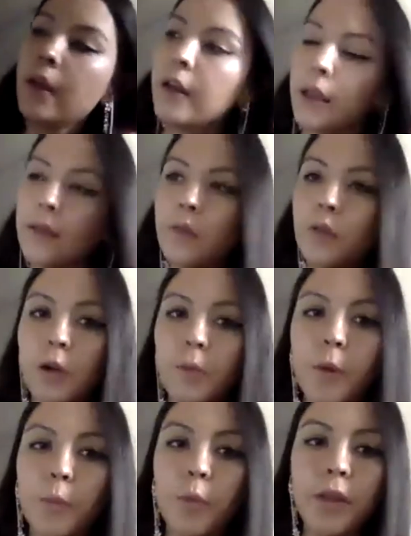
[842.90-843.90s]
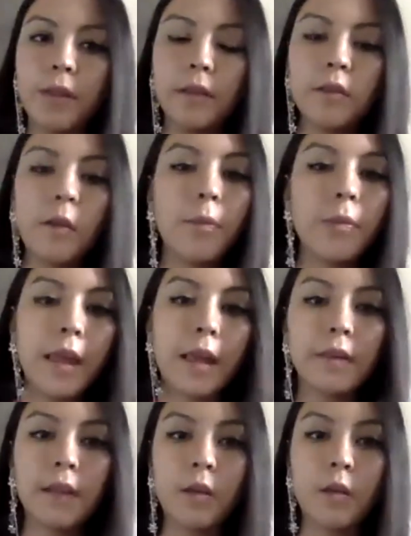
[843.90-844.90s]
is to come up with some
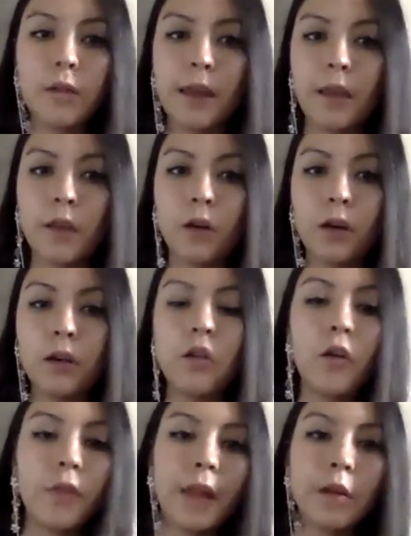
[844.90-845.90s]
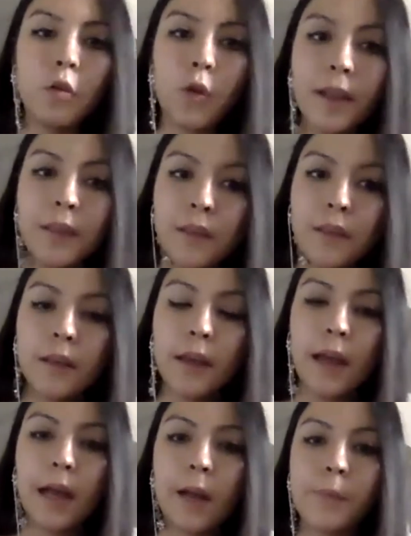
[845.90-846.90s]
things that you think you're not that good at.
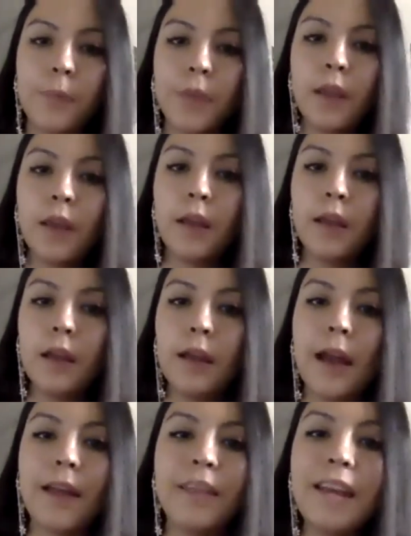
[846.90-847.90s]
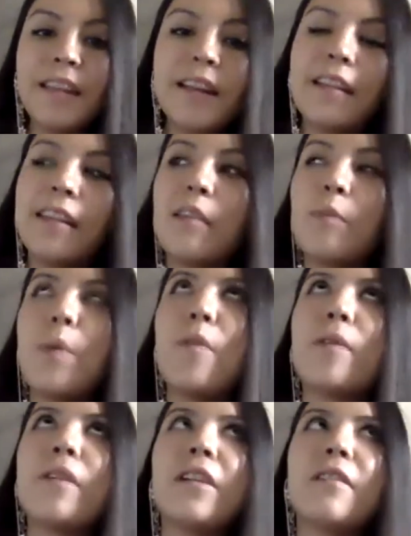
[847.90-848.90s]
I think
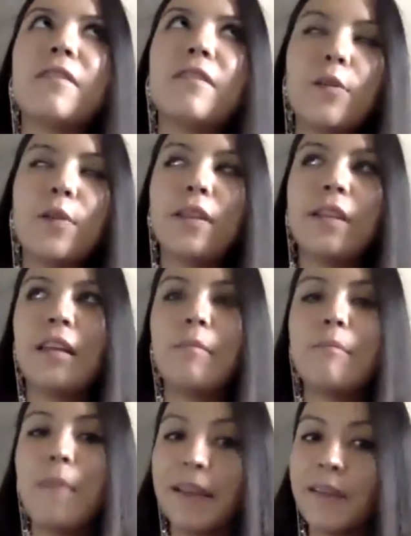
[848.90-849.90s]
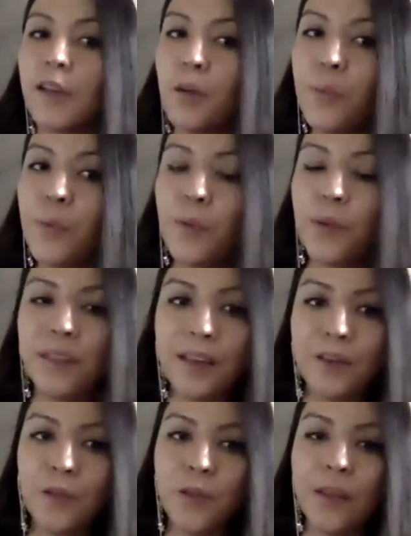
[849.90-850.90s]
people very frequently mess up when
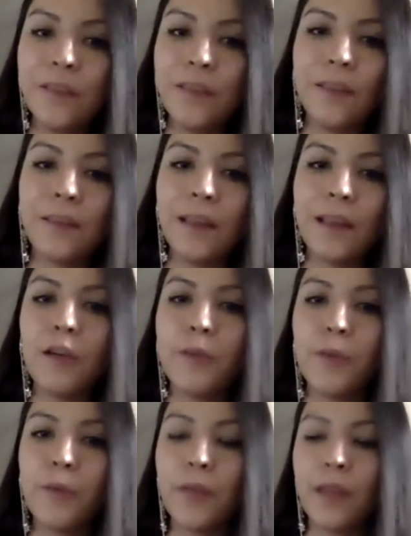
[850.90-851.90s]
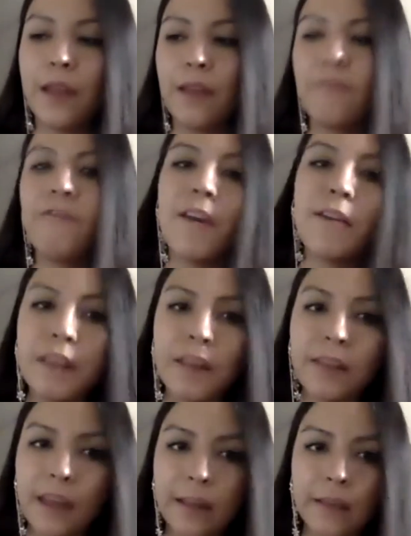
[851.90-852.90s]
they do this is they come up with like
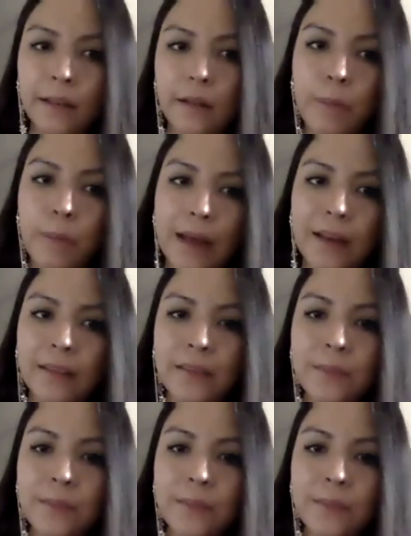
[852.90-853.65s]
50 things that they're bad at.